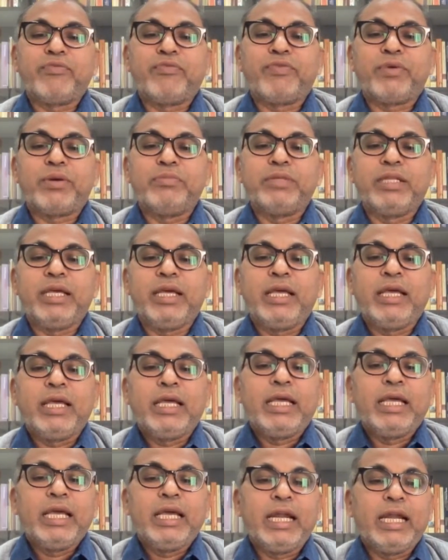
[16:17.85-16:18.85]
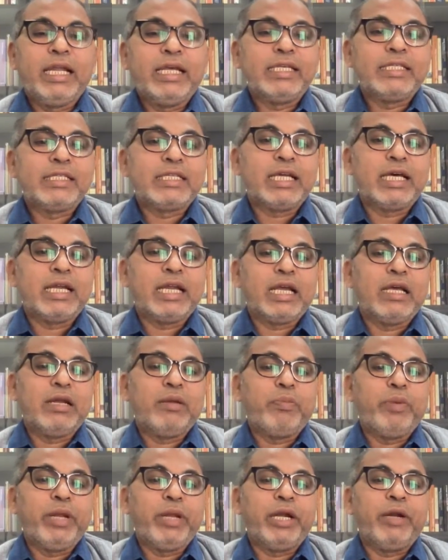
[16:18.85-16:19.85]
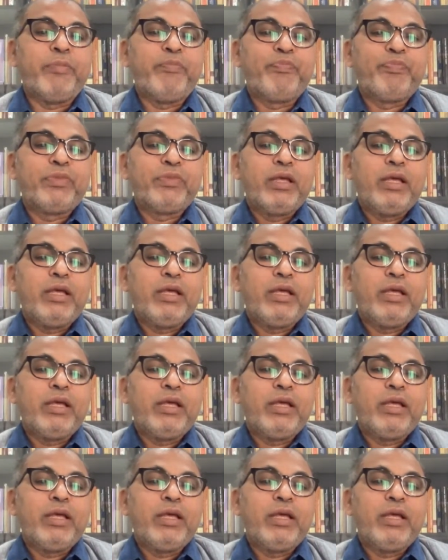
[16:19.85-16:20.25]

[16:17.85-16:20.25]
from the early historical period.